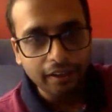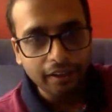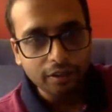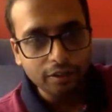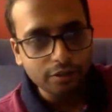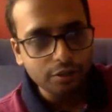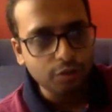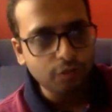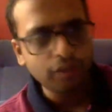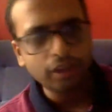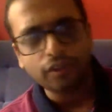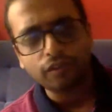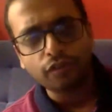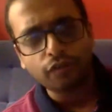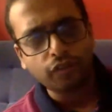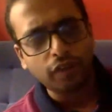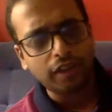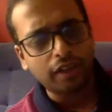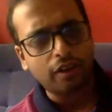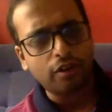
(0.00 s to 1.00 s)
he used to get
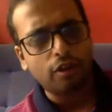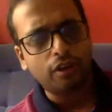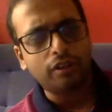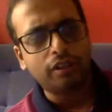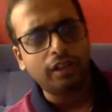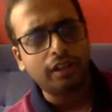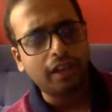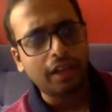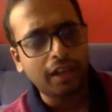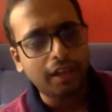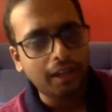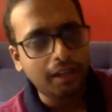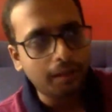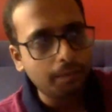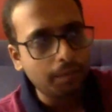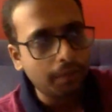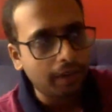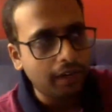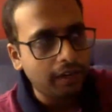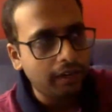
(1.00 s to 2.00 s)
Peran all the
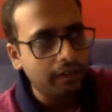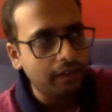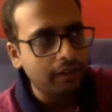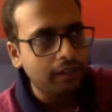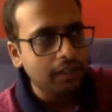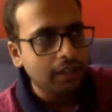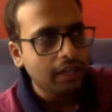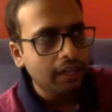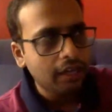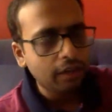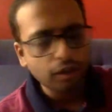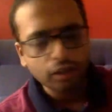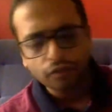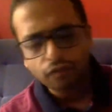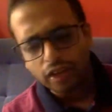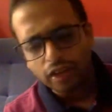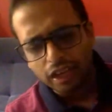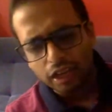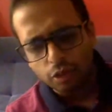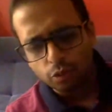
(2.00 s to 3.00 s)
time, and the
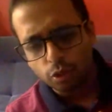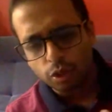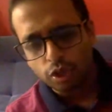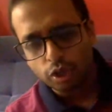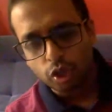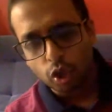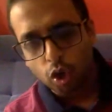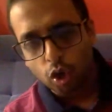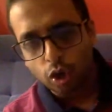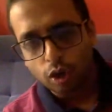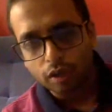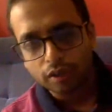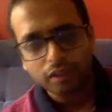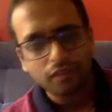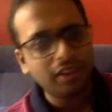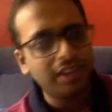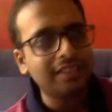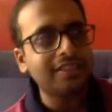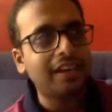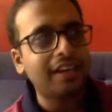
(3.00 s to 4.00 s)
way he would talk, the
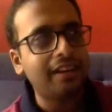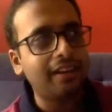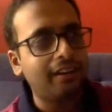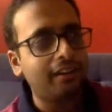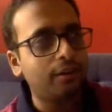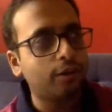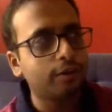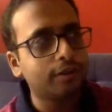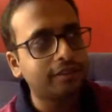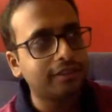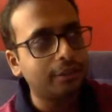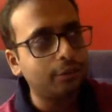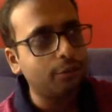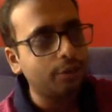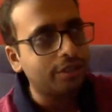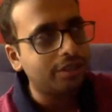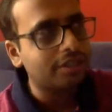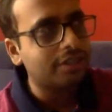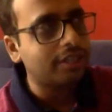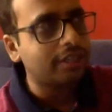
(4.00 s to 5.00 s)
various anecdotes he would
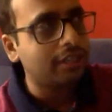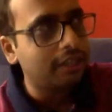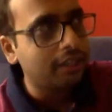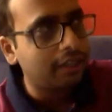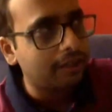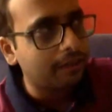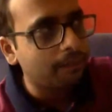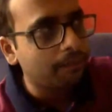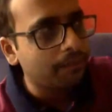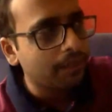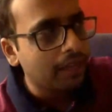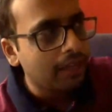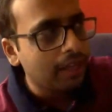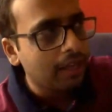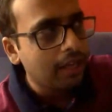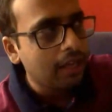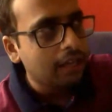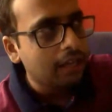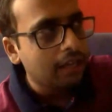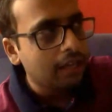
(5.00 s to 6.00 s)
share.
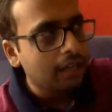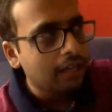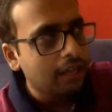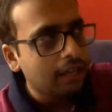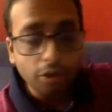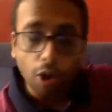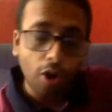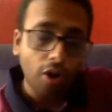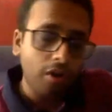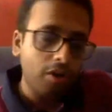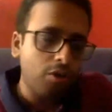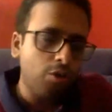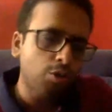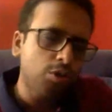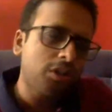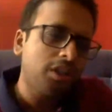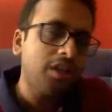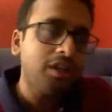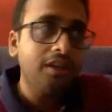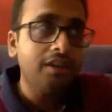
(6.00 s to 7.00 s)
So all 2
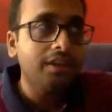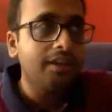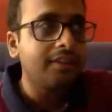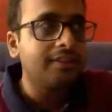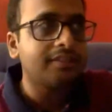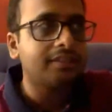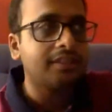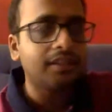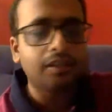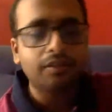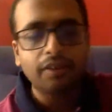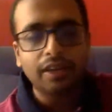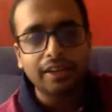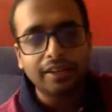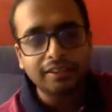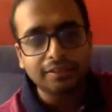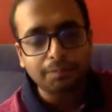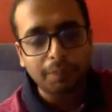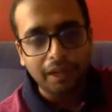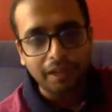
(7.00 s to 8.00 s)
3 years when I
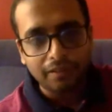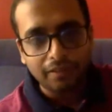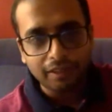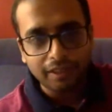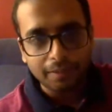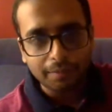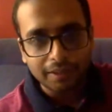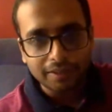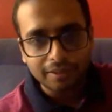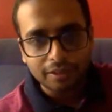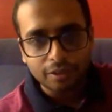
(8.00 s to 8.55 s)
spent with him as a